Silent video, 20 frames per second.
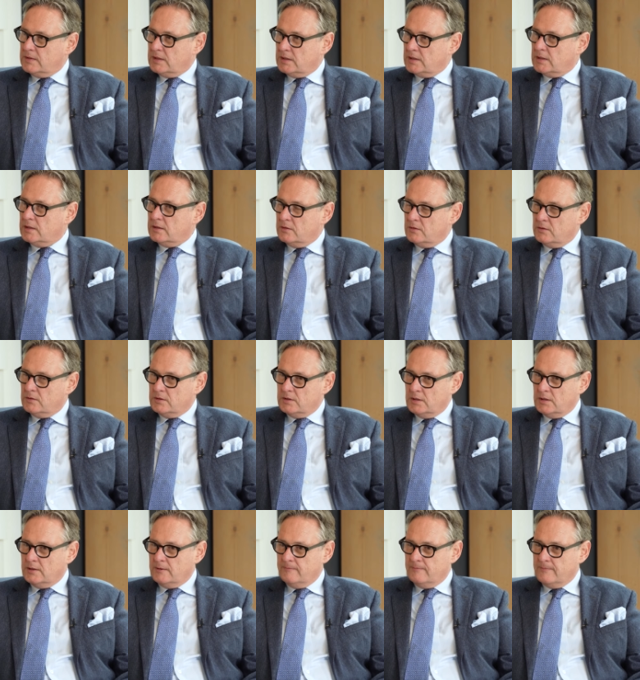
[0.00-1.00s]
Yeah,
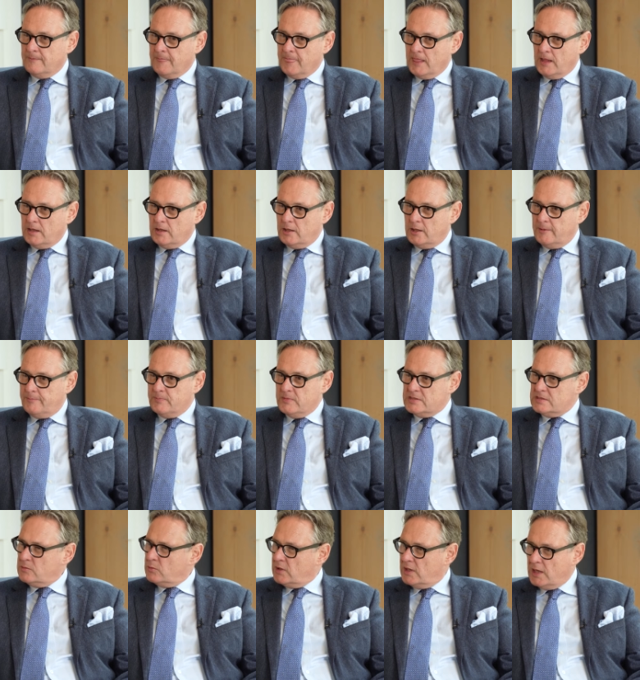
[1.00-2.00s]
yeah. Um,
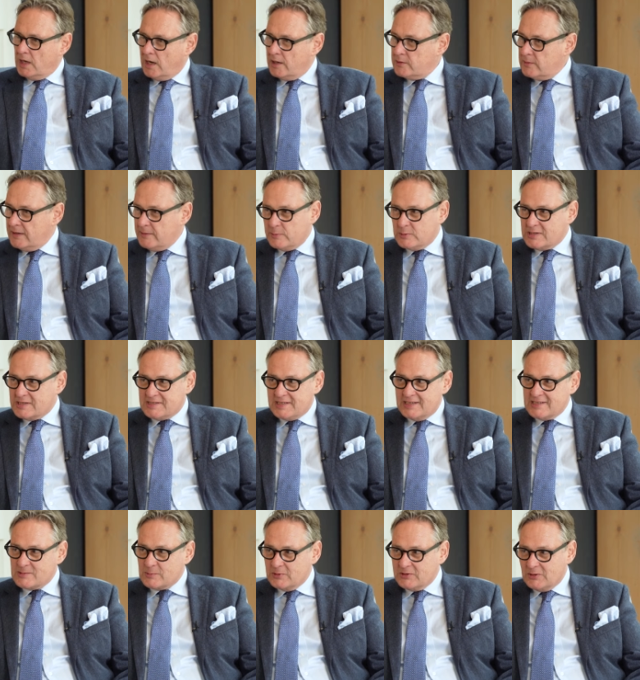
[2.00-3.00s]
so are you able to
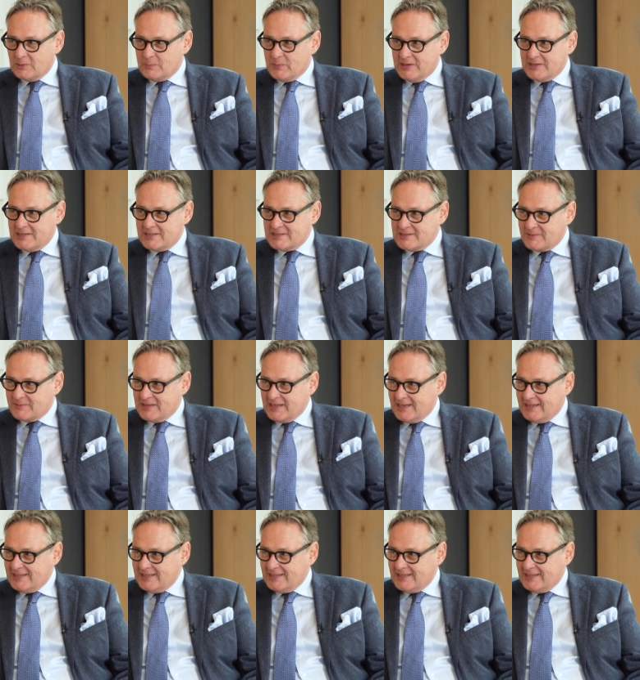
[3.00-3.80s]
tell us what your opinion is of the